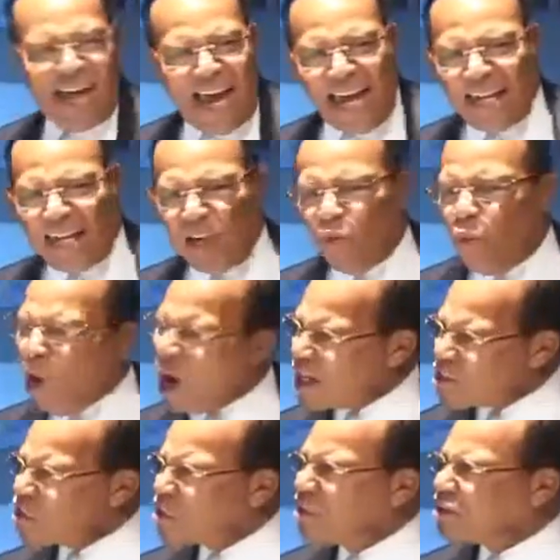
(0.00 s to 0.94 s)
And in
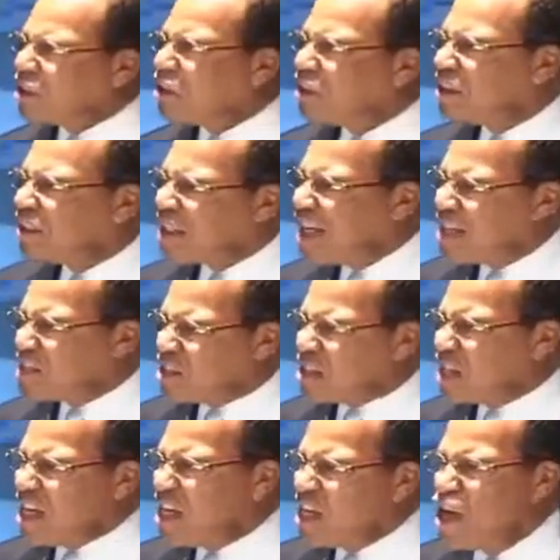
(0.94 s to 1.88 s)
Washington,
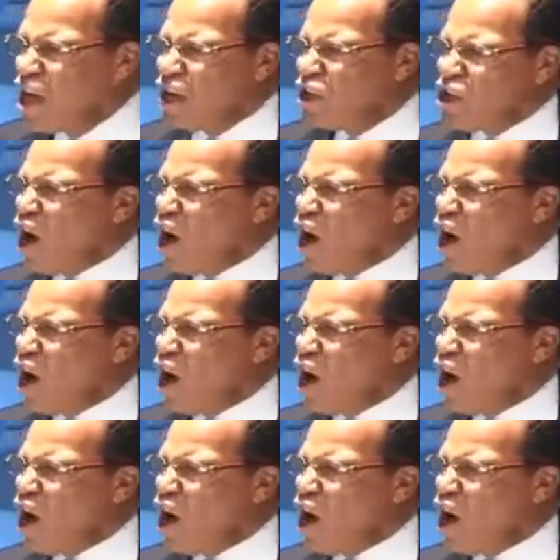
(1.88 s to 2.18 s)
D.C.,